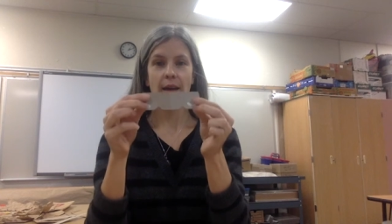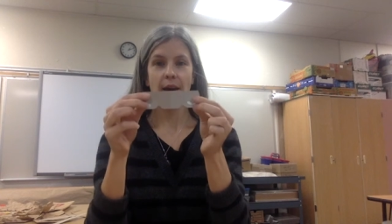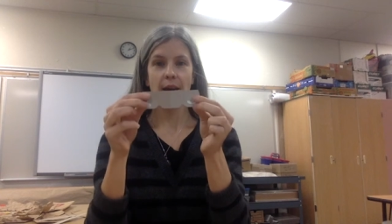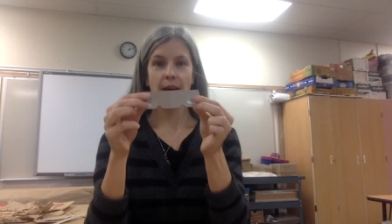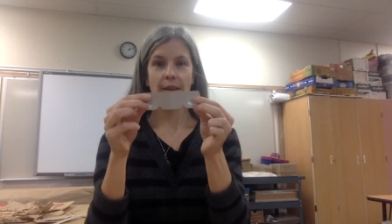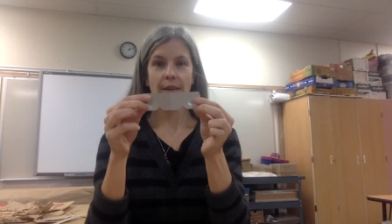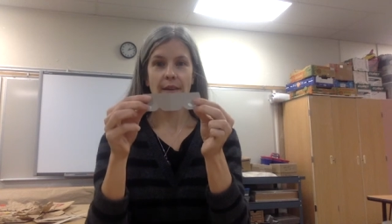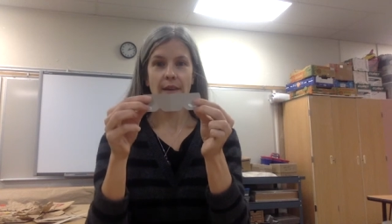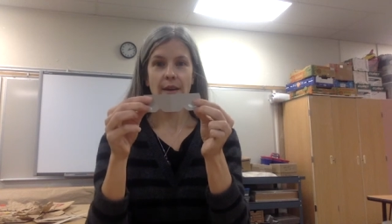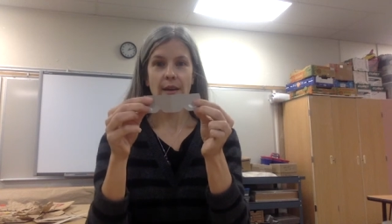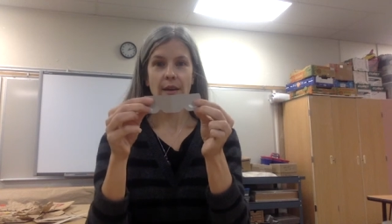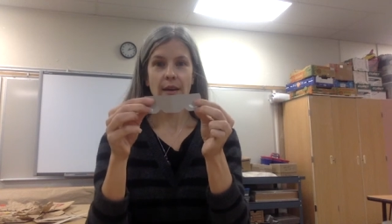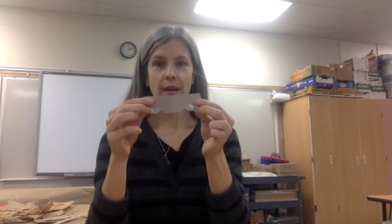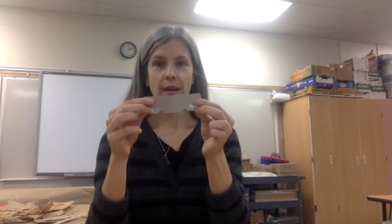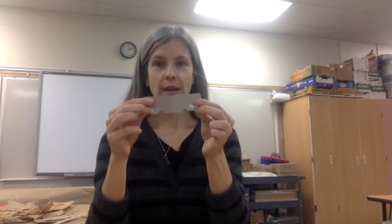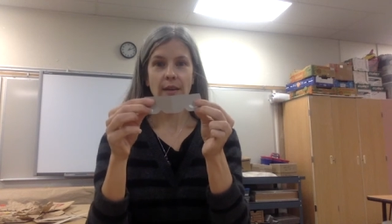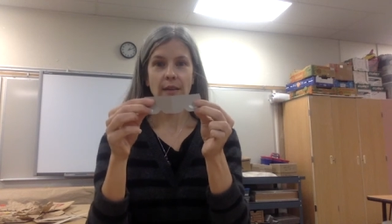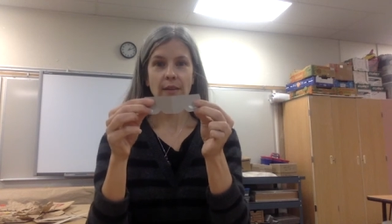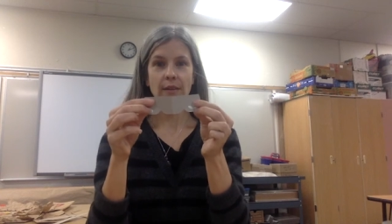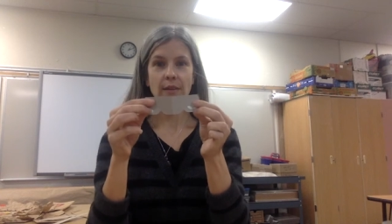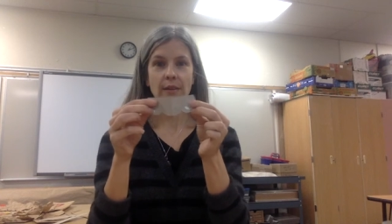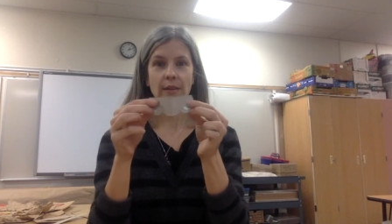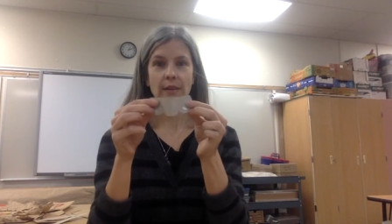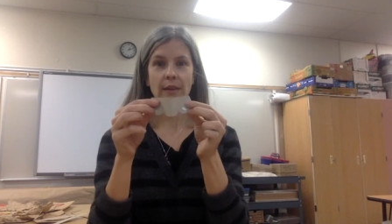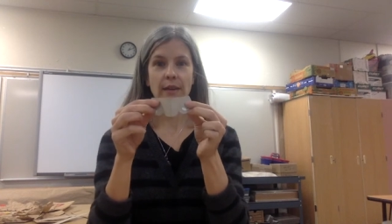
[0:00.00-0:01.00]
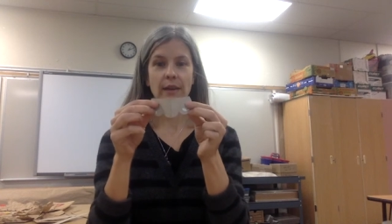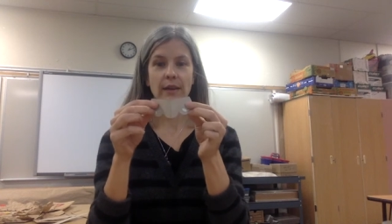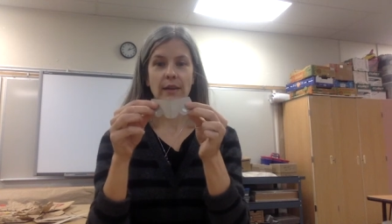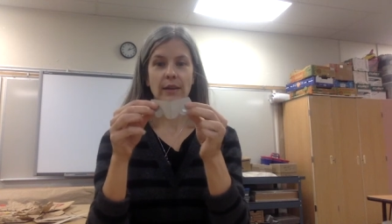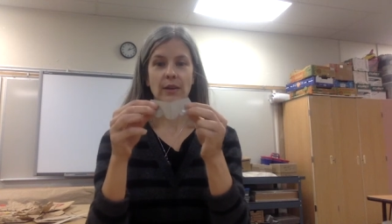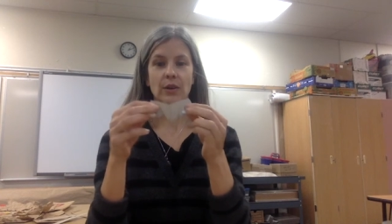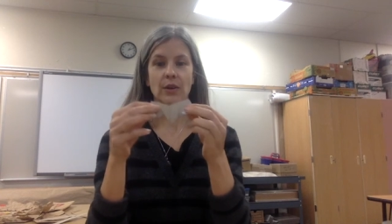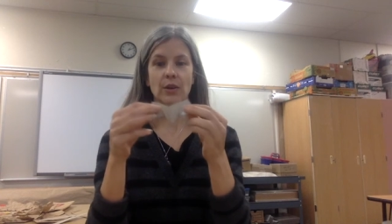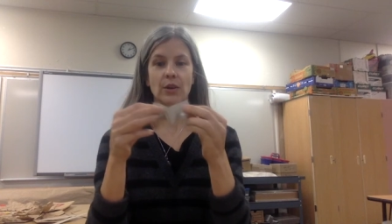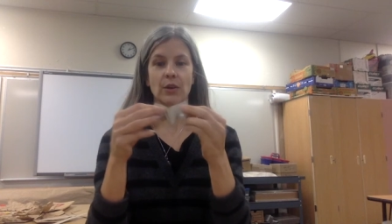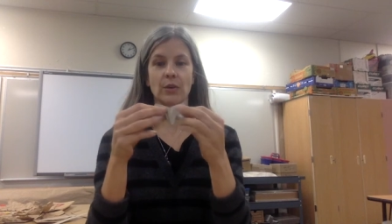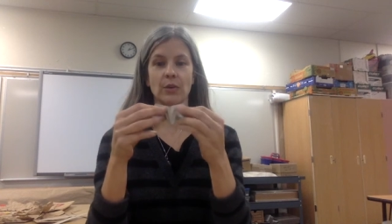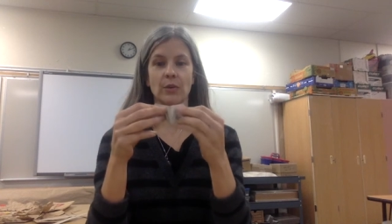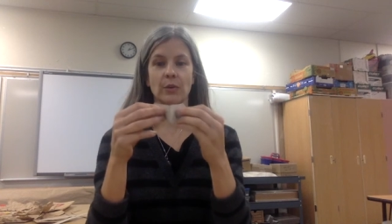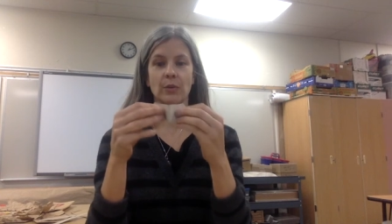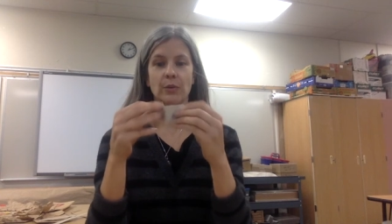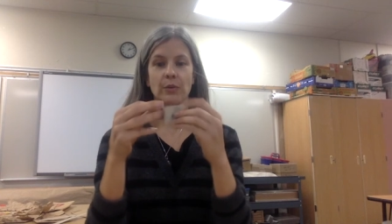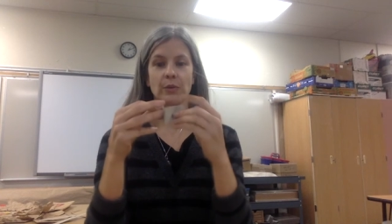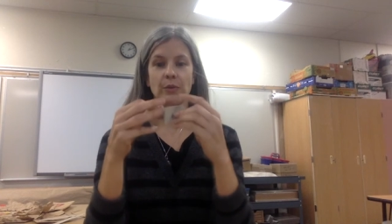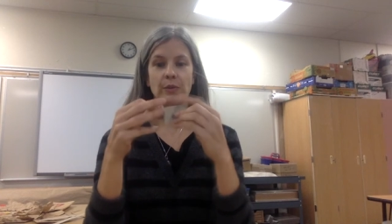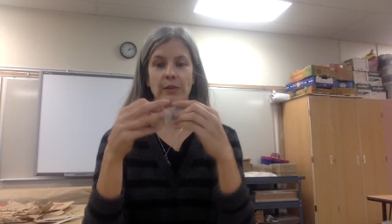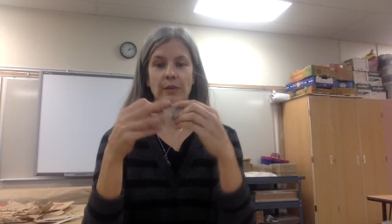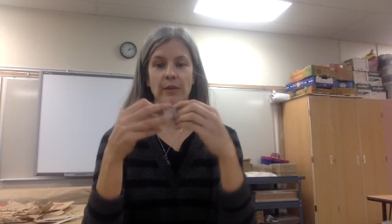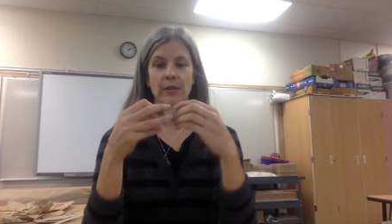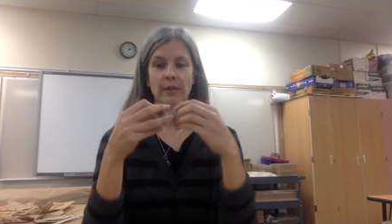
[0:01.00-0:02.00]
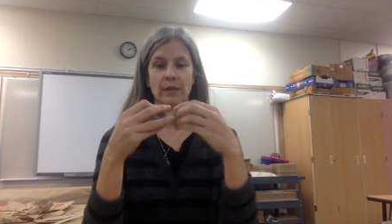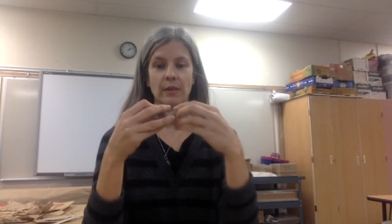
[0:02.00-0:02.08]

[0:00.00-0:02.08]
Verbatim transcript: I thought kind of looked like a nose.